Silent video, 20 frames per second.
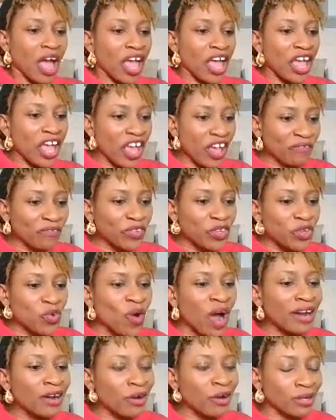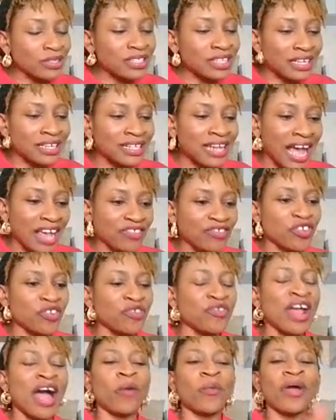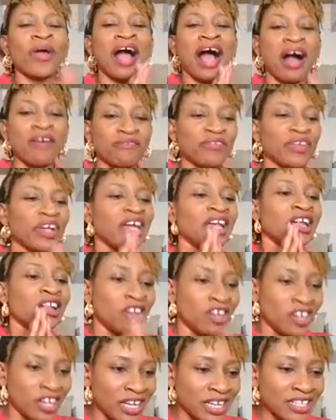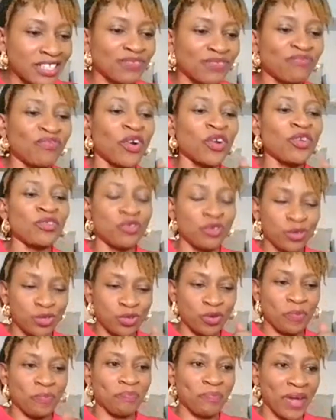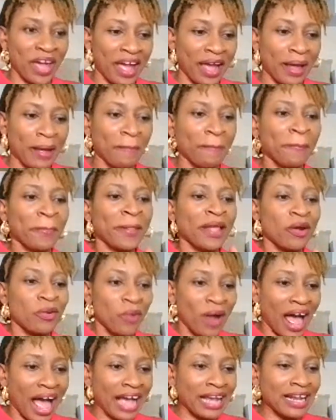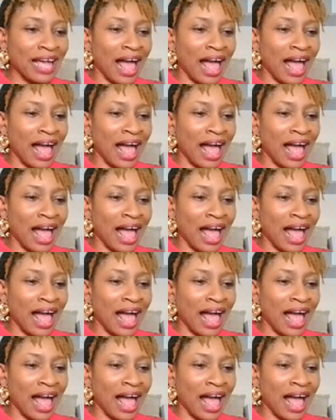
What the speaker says: If you are not in Nigeria, we have links for you to pay, right?